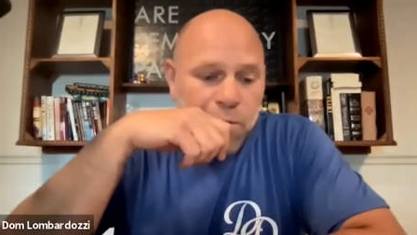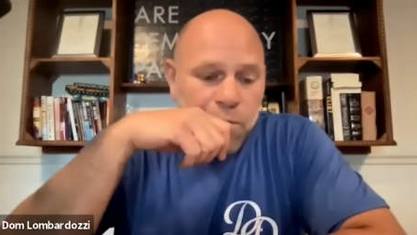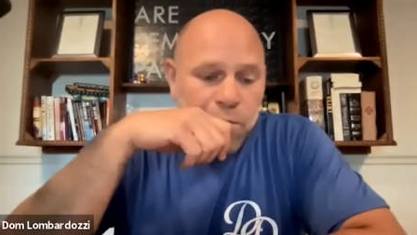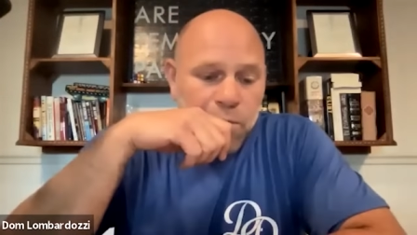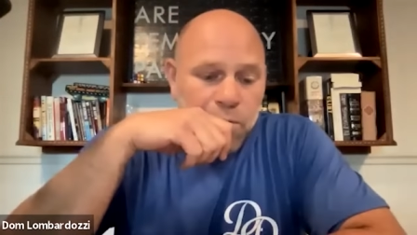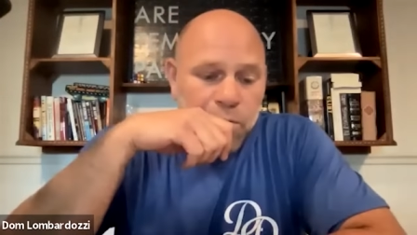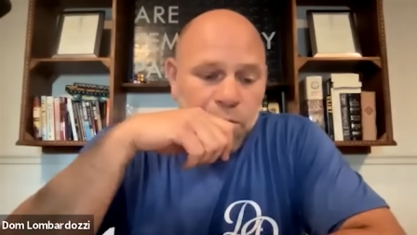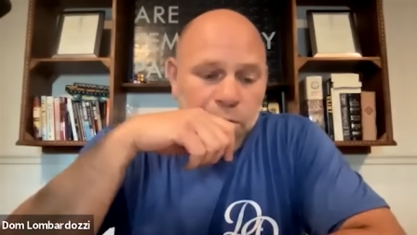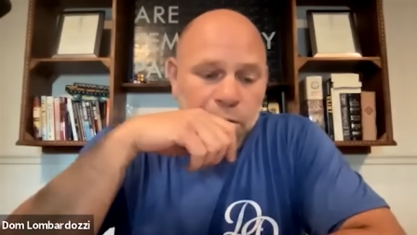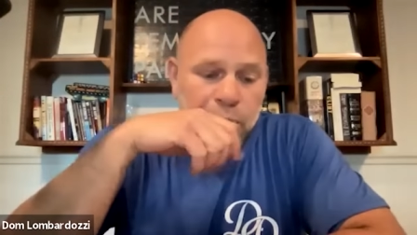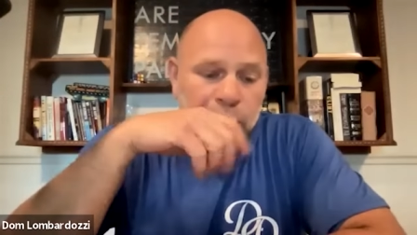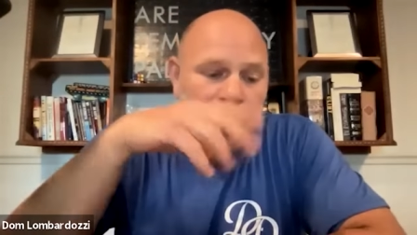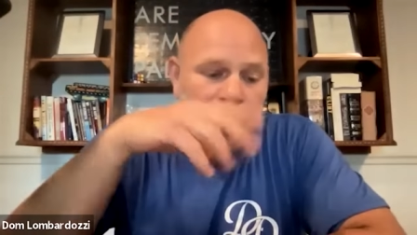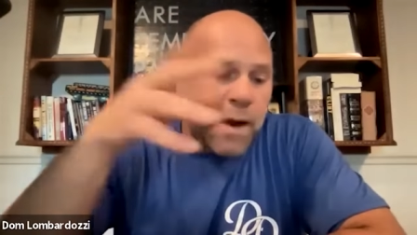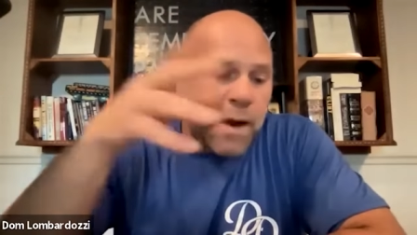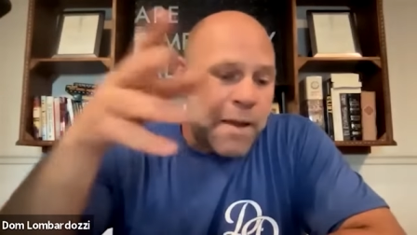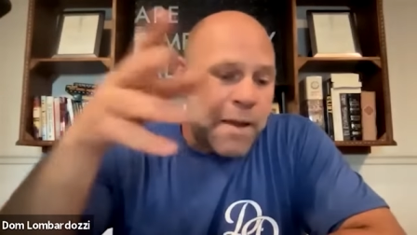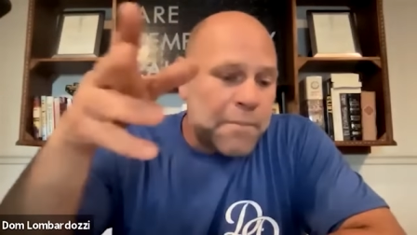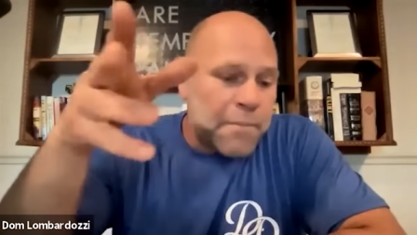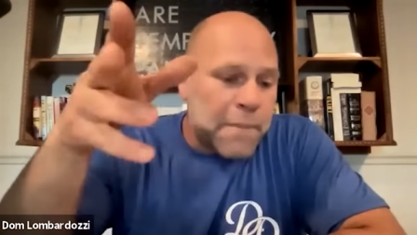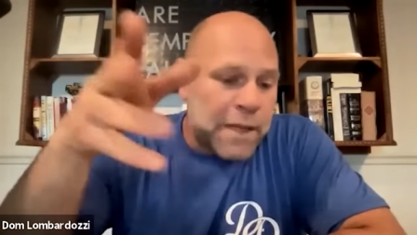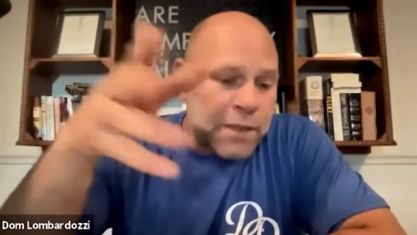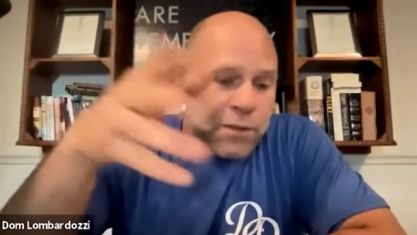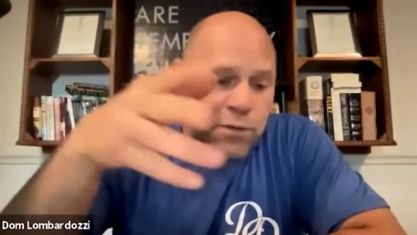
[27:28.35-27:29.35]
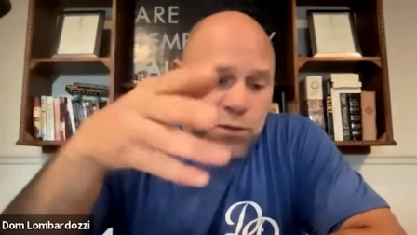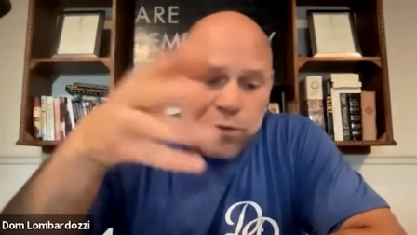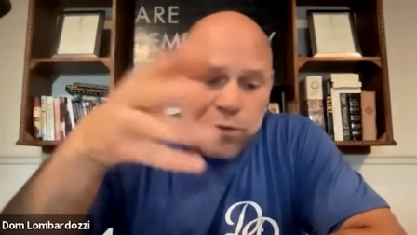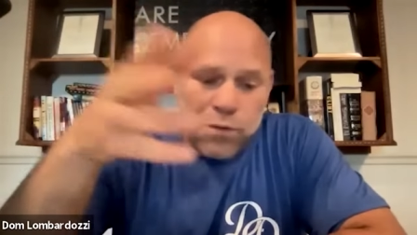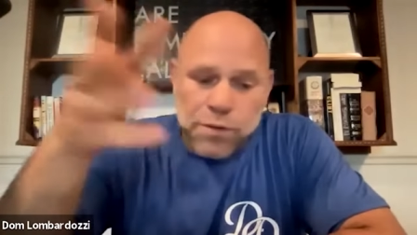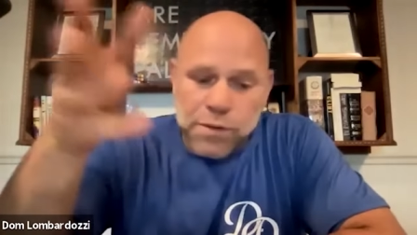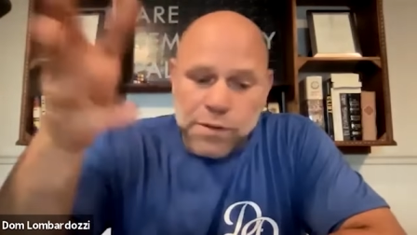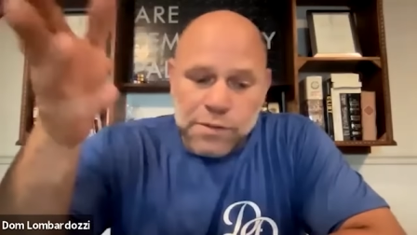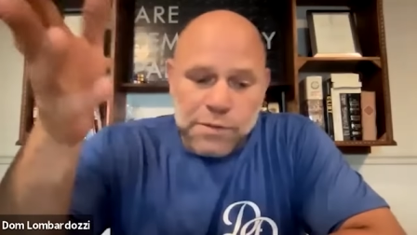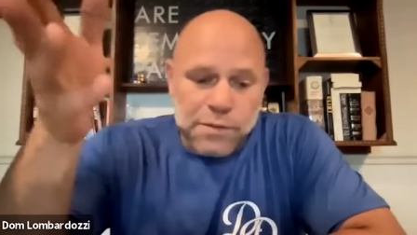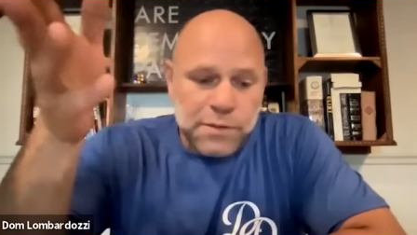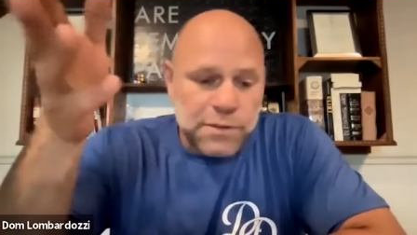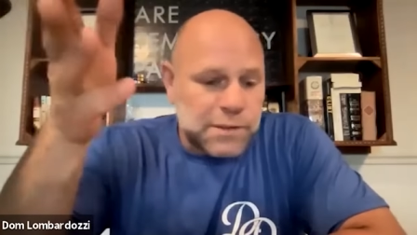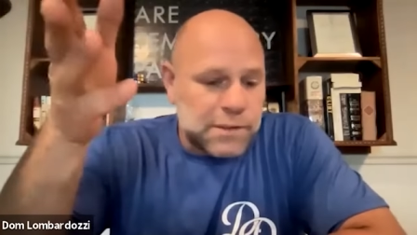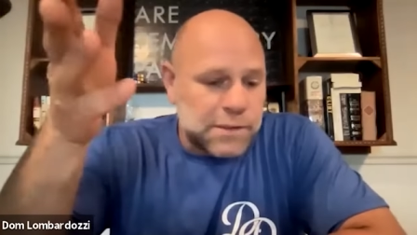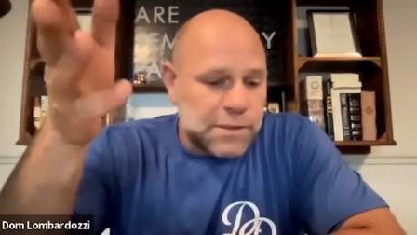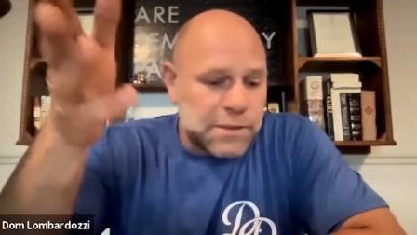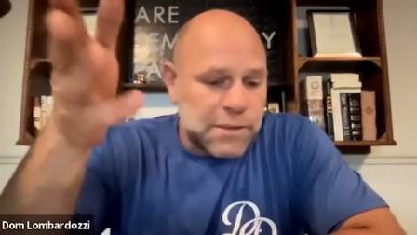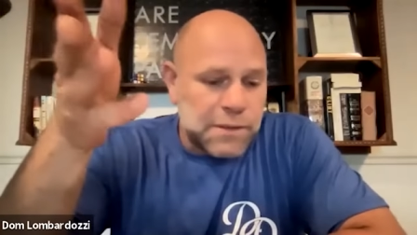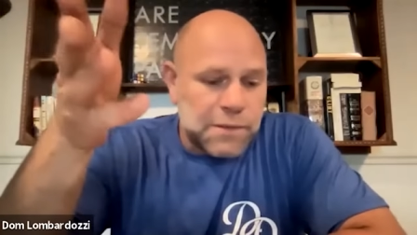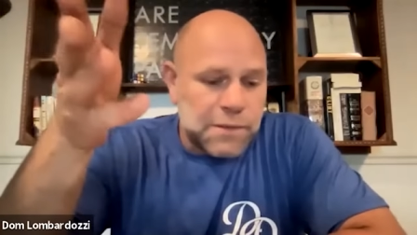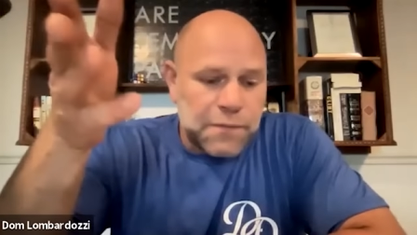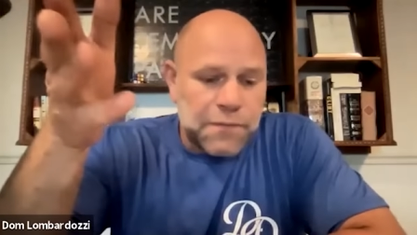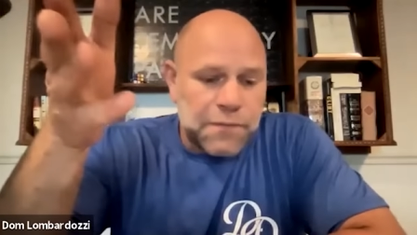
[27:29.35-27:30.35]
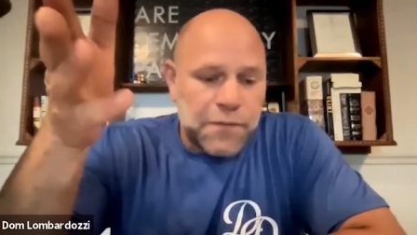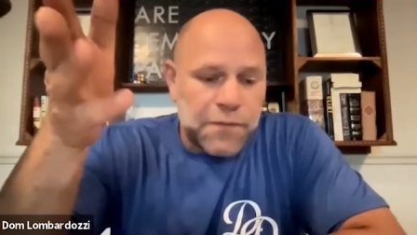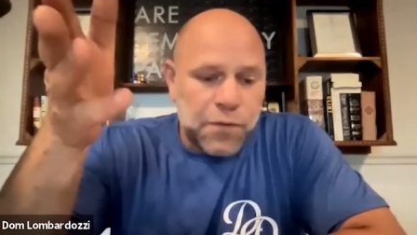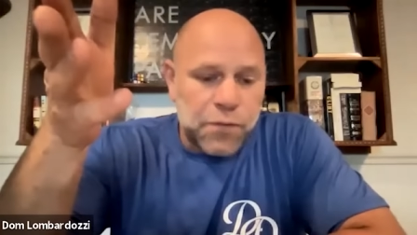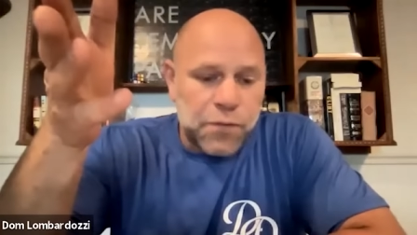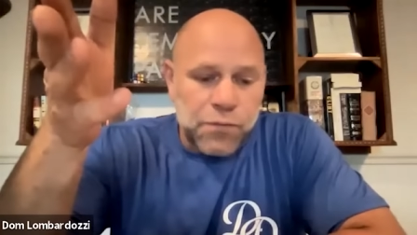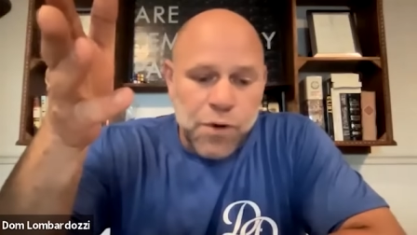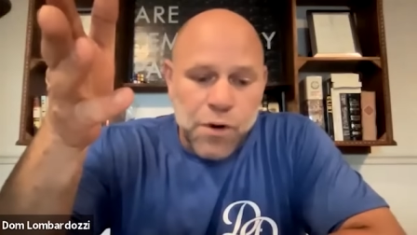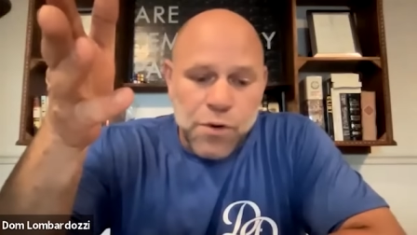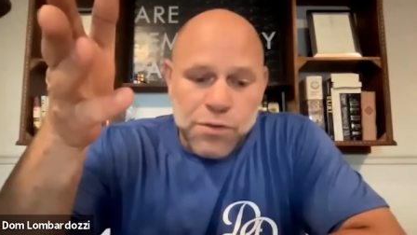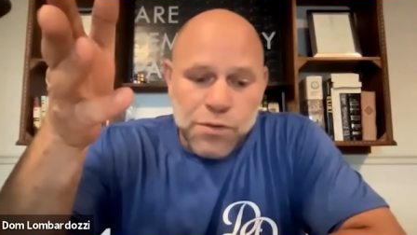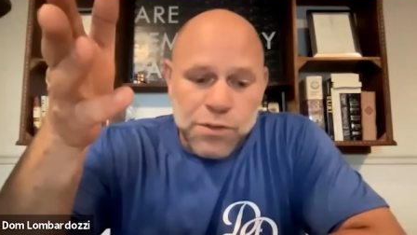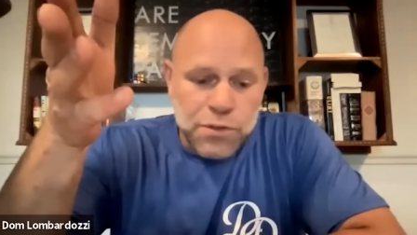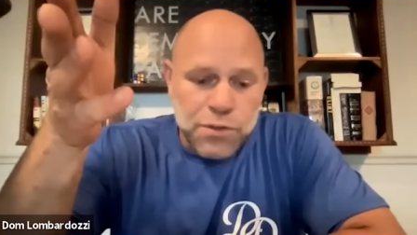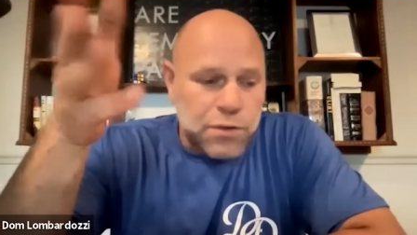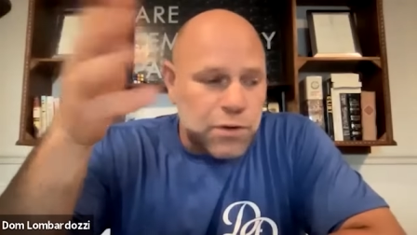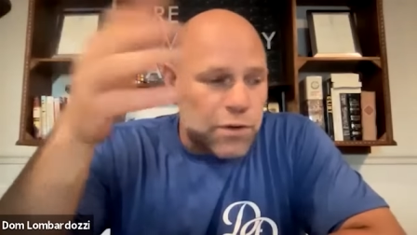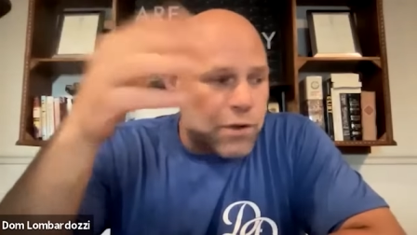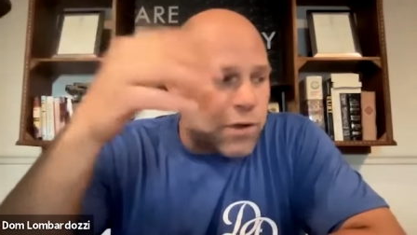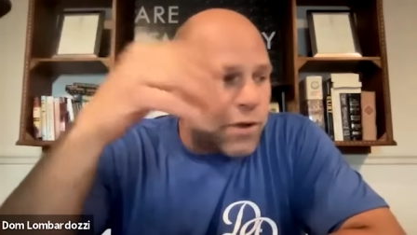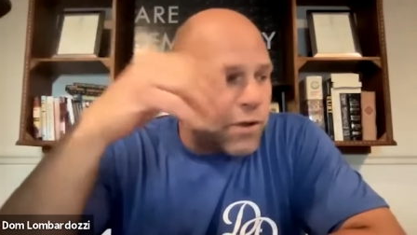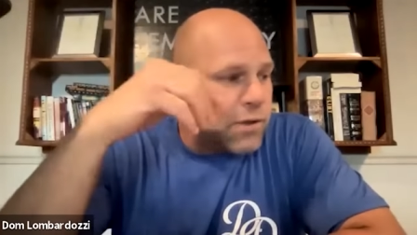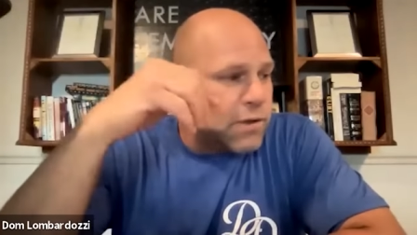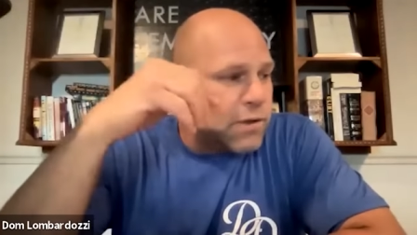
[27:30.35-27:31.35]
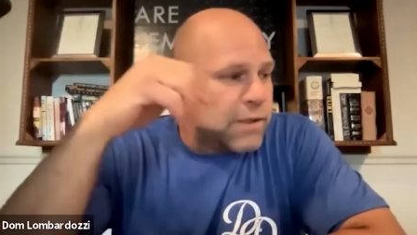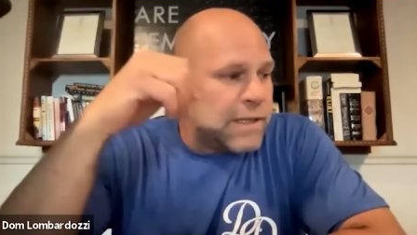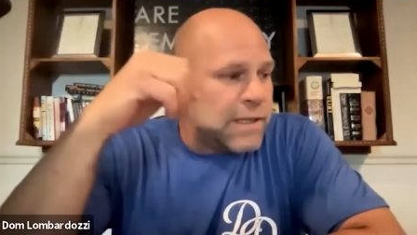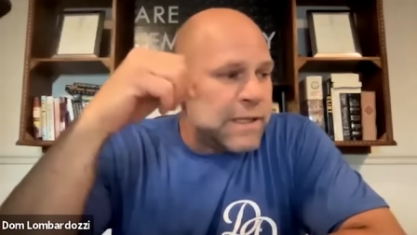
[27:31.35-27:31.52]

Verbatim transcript: one of my mentors, uh, Phil Rosenthal.